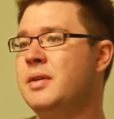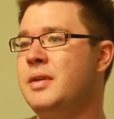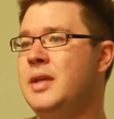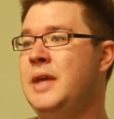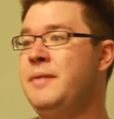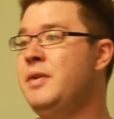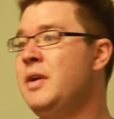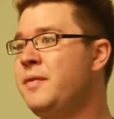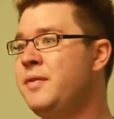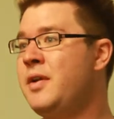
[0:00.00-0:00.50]

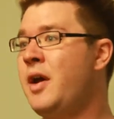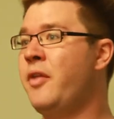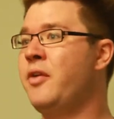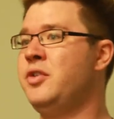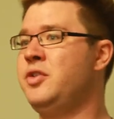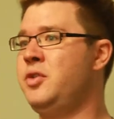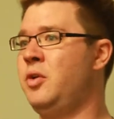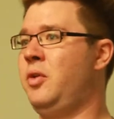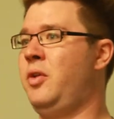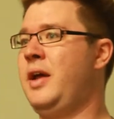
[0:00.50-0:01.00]
even if the
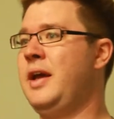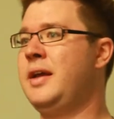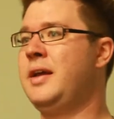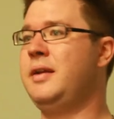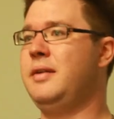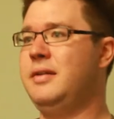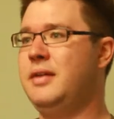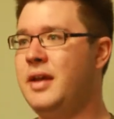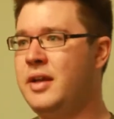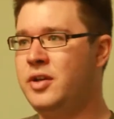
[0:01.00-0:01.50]
others don't like
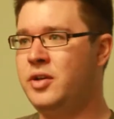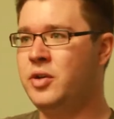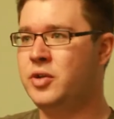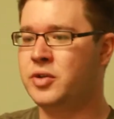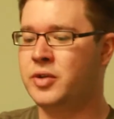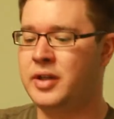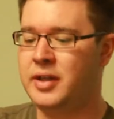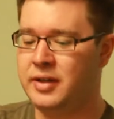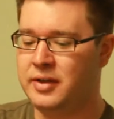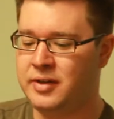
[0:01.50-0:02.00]
it, it
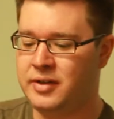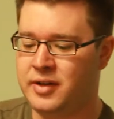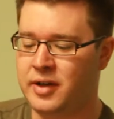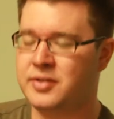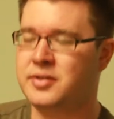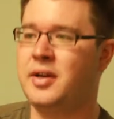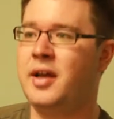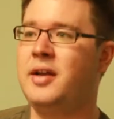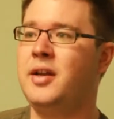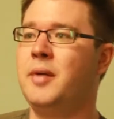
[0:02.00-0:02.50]
usually
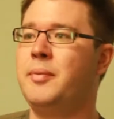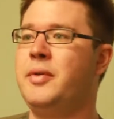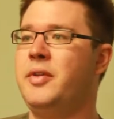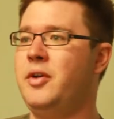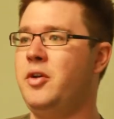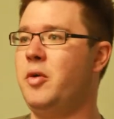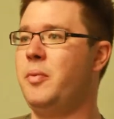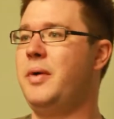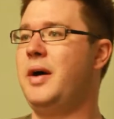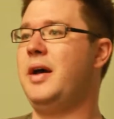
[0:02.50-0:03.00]
doesn't end up in the
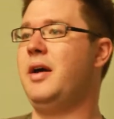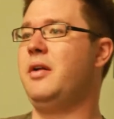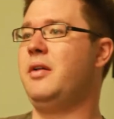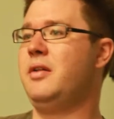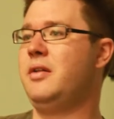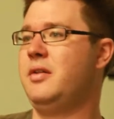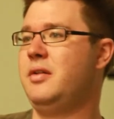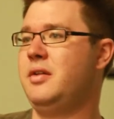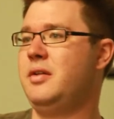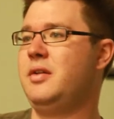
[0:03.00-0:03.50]
no pile.
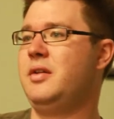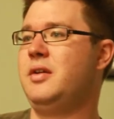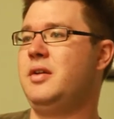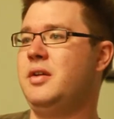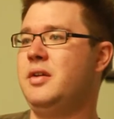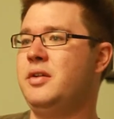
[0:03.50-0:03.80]
Correct. Yeah.